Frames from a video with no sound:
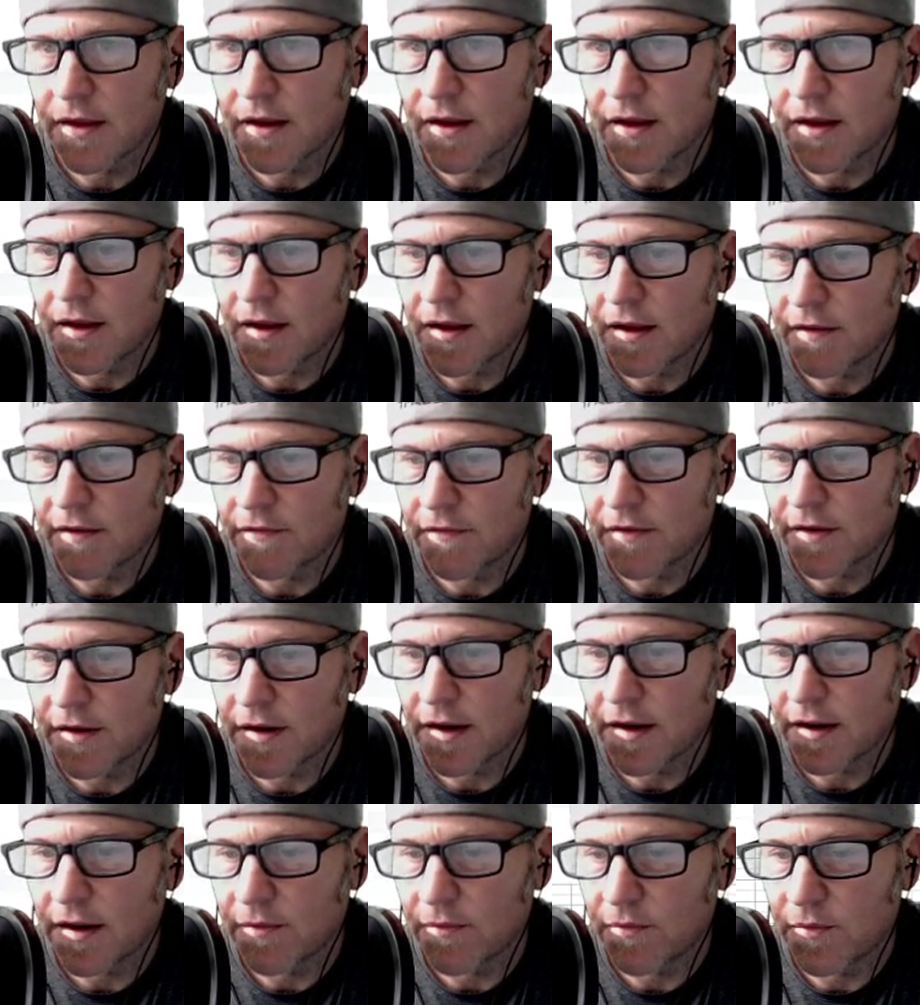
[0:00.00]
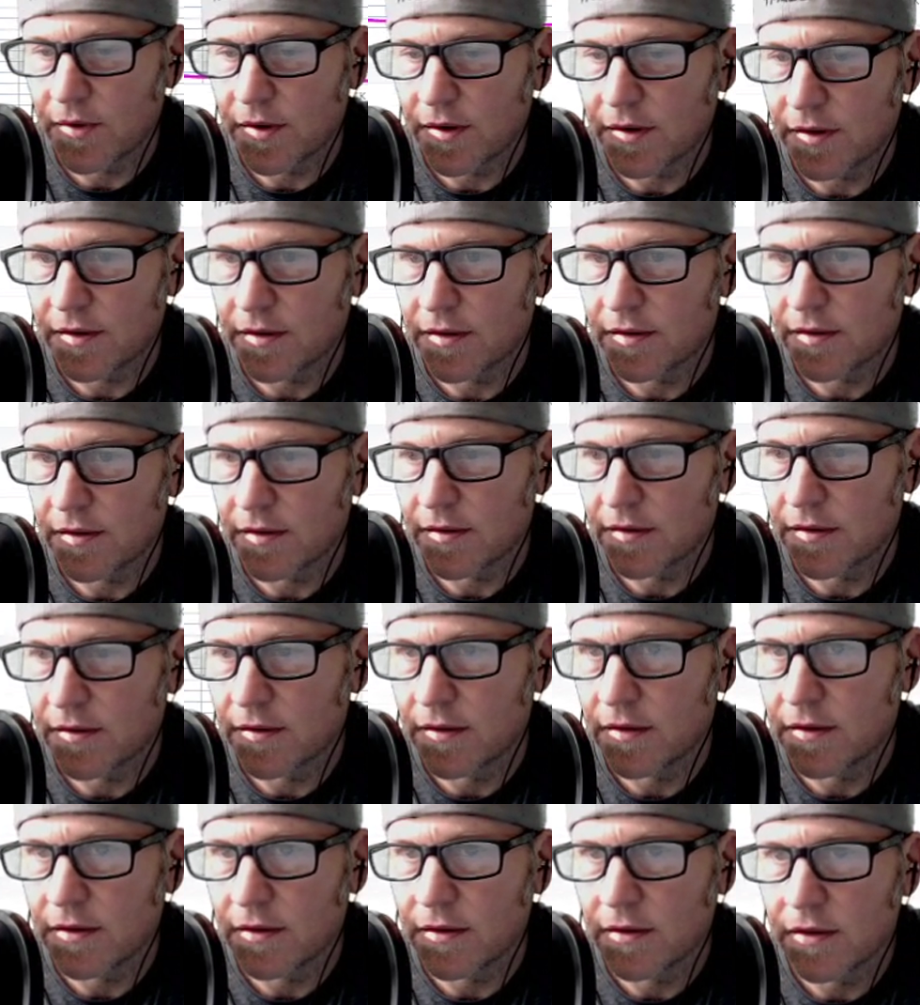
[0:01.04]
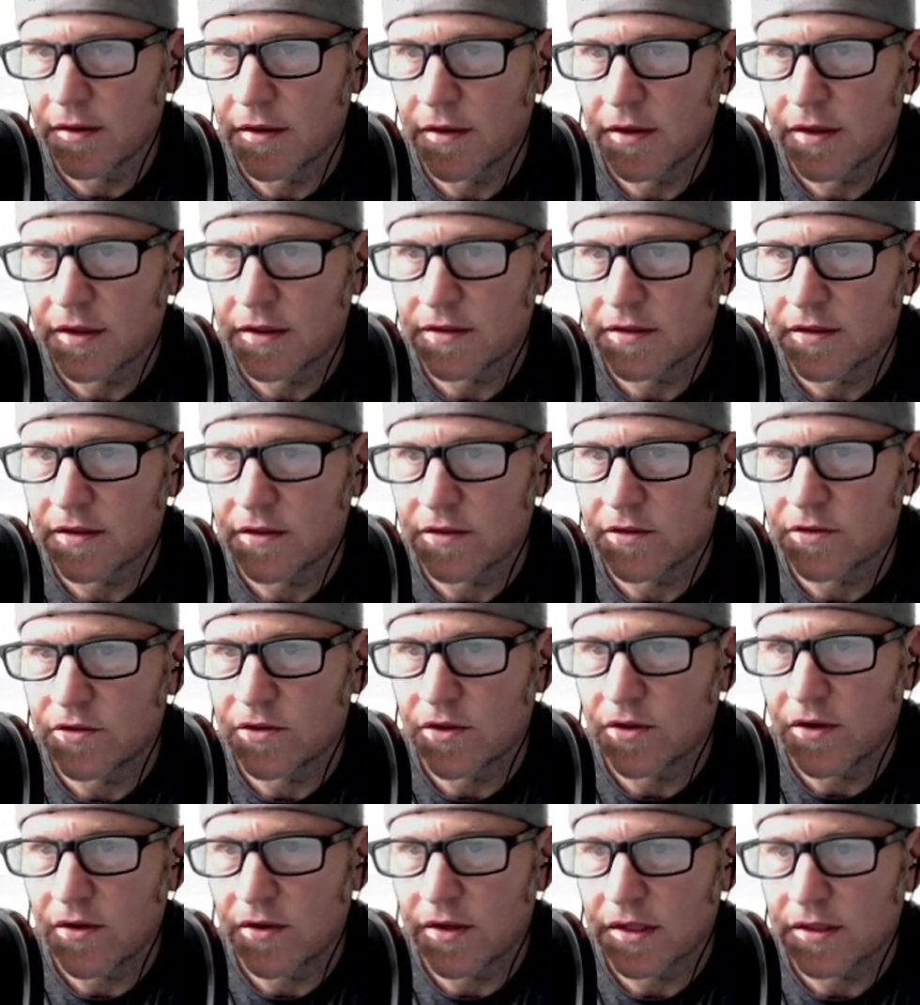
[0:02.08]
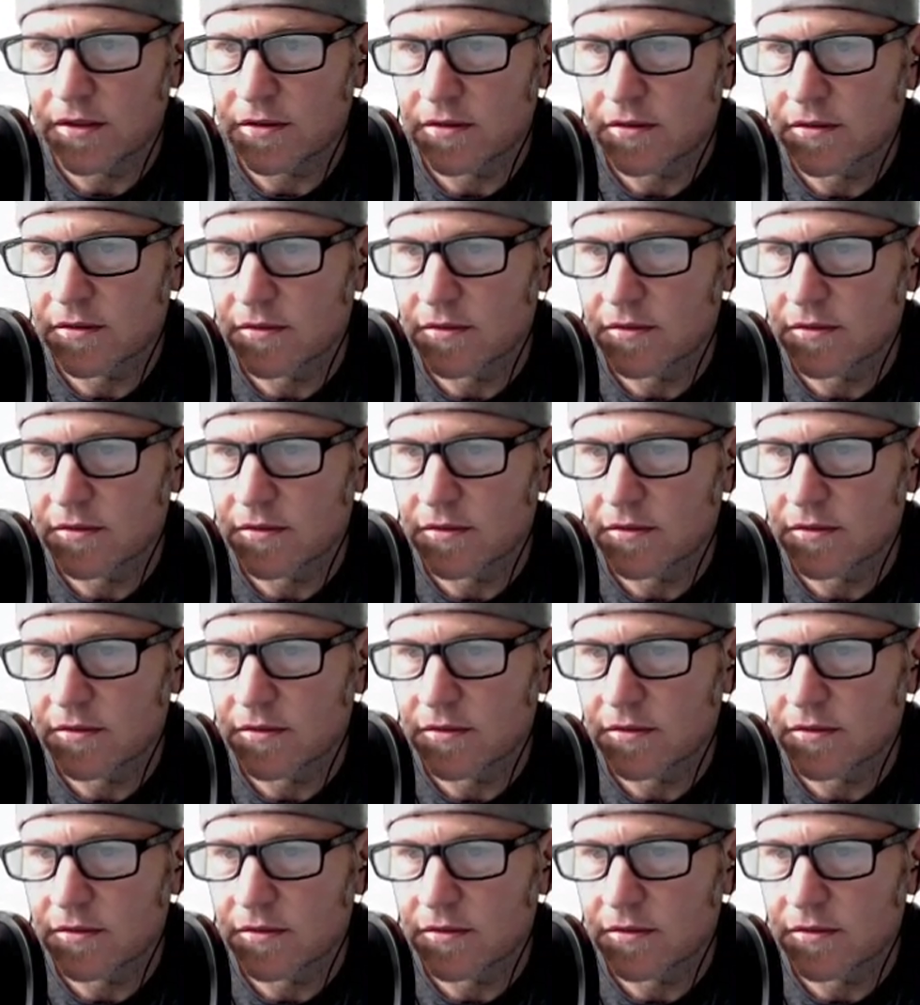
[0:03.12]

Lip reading: I forgot what. Is it the drawings?